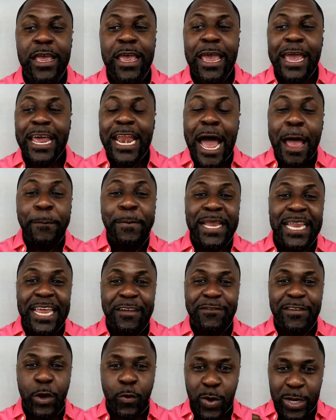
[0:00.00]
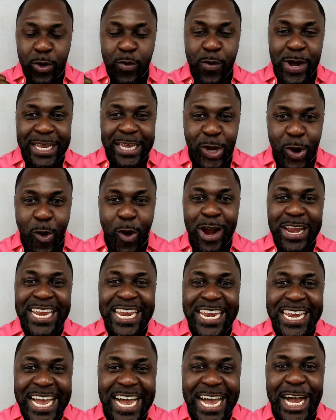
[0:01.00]
And I believe that when you ignore the
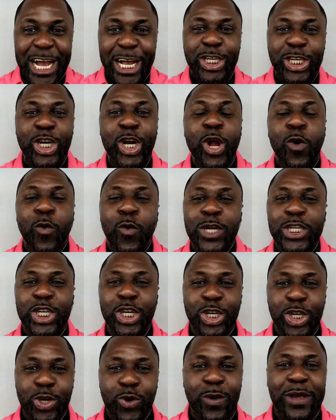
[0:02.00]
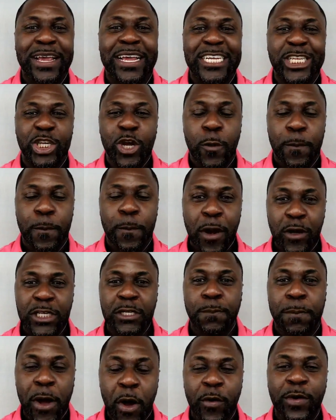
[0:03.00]
nudge, what you're doing is you're
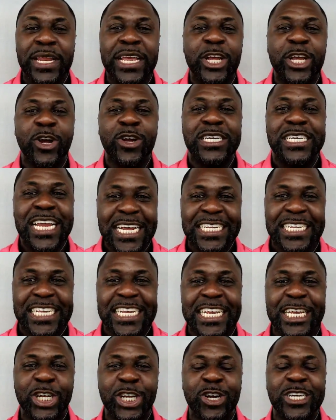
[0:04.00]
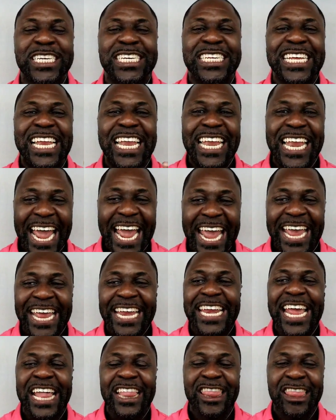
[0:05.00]
postponing your destiny. You're delaying
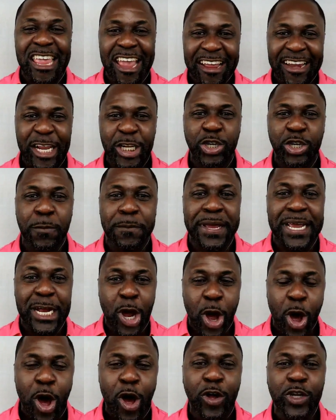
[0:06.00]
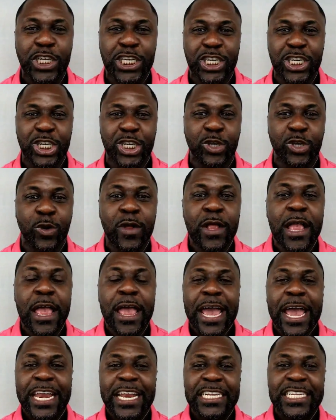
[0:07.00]
that thing that you've been called to do.
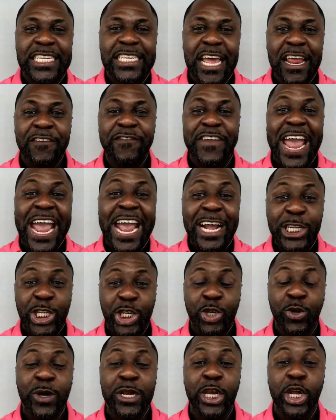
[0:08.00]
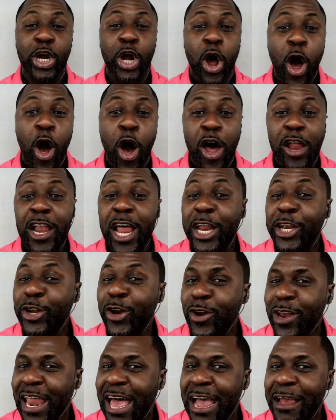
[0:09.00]
And instead of answering the call on your
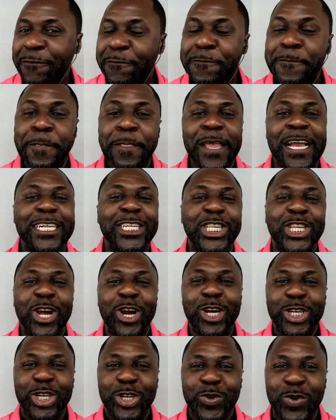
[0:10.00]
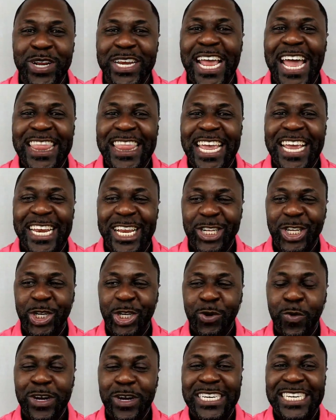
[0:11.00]
life, instead of doing that thing that you
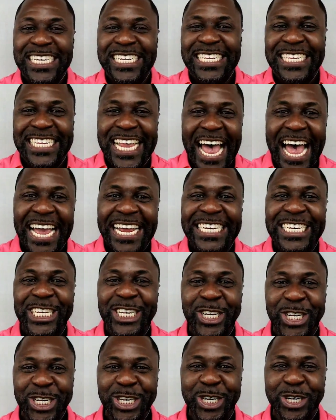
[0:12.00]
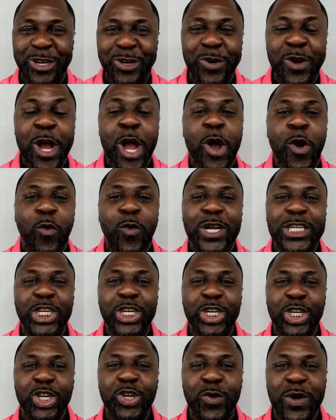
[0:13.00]
were designed to do, what you're
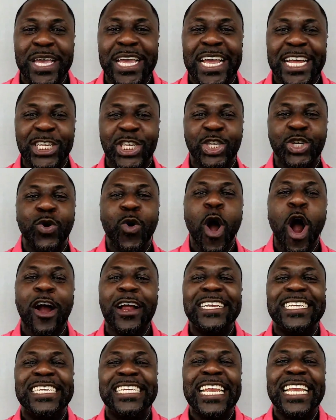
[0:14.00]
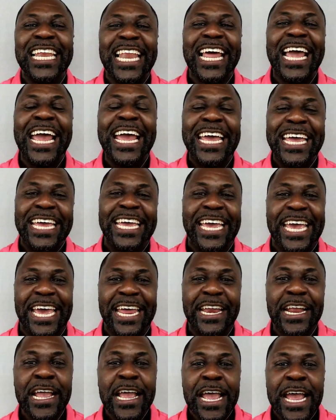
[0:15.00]
doing is you are delaying it.
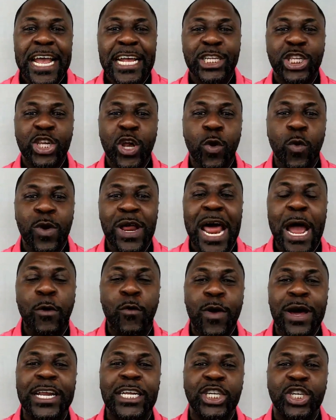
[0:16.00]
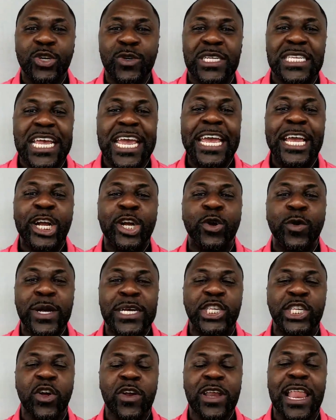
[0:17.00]
And so what I want to do is increase
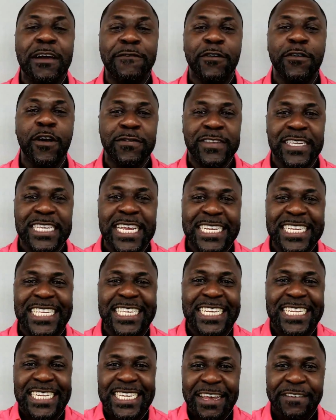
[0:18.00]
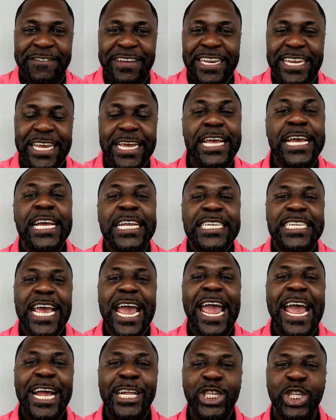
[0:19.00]
your level of sensitivity to
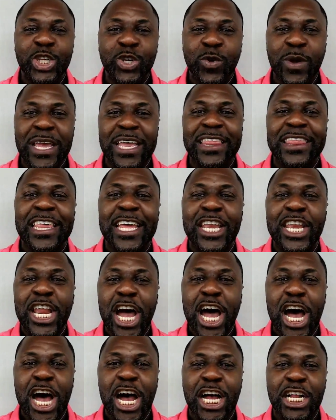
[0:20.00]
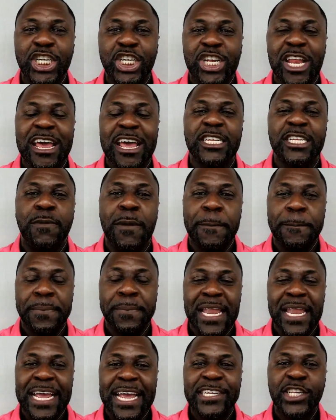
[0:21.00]
answering the nudge that has been
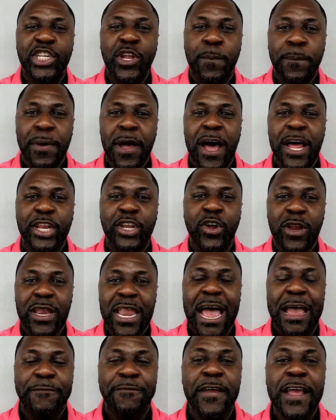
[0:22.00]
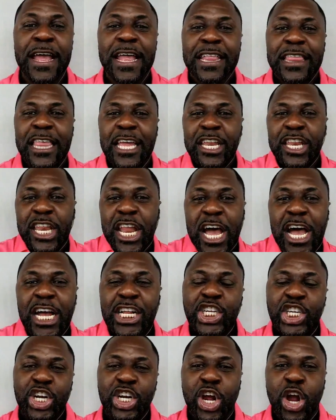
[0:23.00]
placed upon your life, the nudge
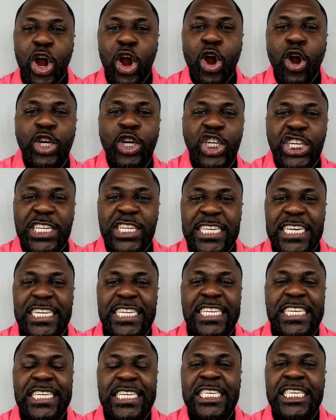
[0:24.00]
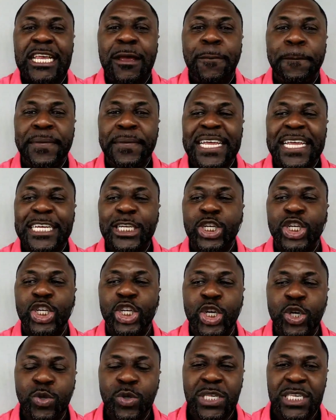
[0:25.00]
and the urgency to simply
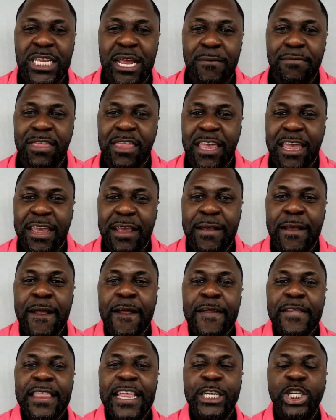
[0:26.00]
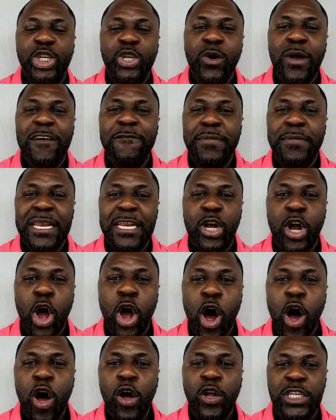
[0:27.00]
do something that you have been
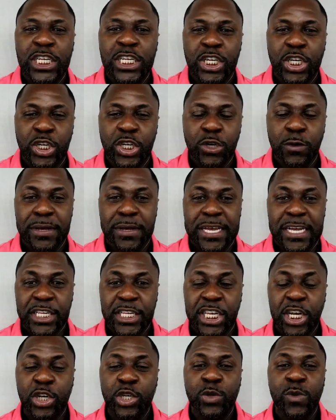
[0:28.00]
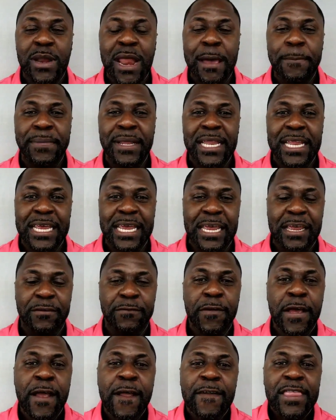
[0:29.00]
called to do, because here's what I believe,
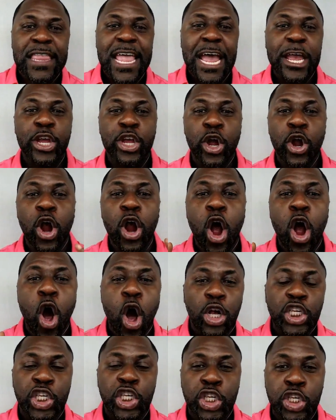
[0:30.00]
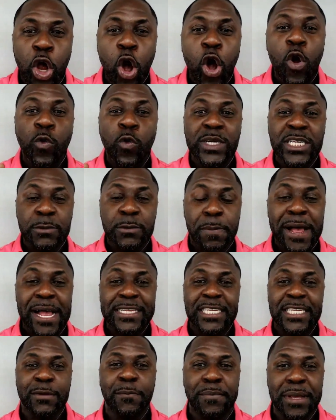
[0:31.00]
that your sole
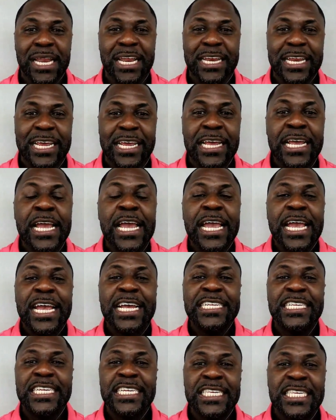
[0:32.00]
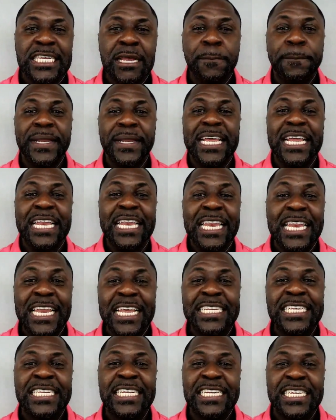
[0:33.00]
responsibility is to simply
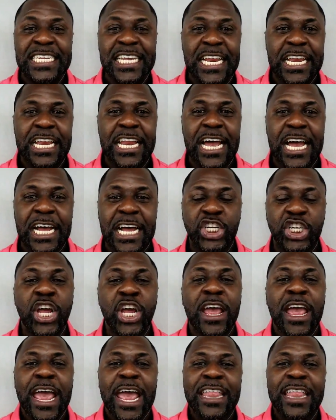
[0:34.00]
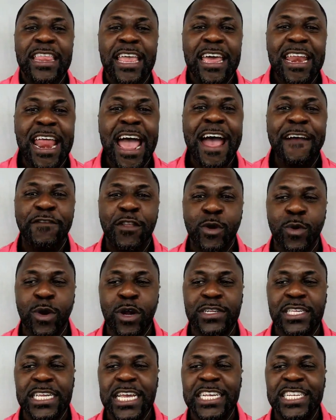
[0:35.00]
listen to the nudge, and then
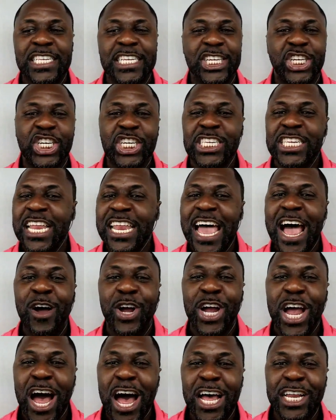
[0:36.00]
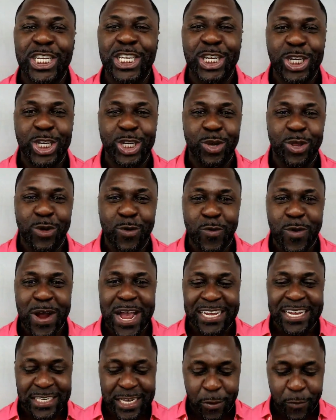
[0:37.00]
afterwards is to just allow God to do the
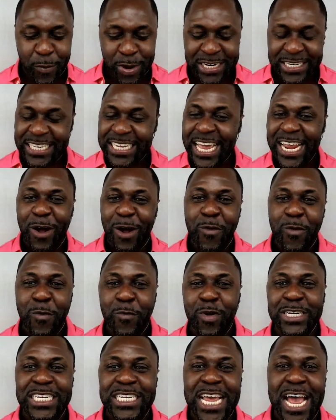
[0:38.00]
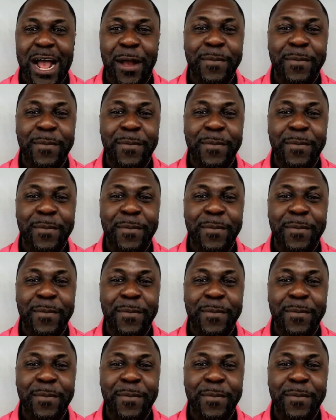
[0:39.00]
rest. I want to say that one more time.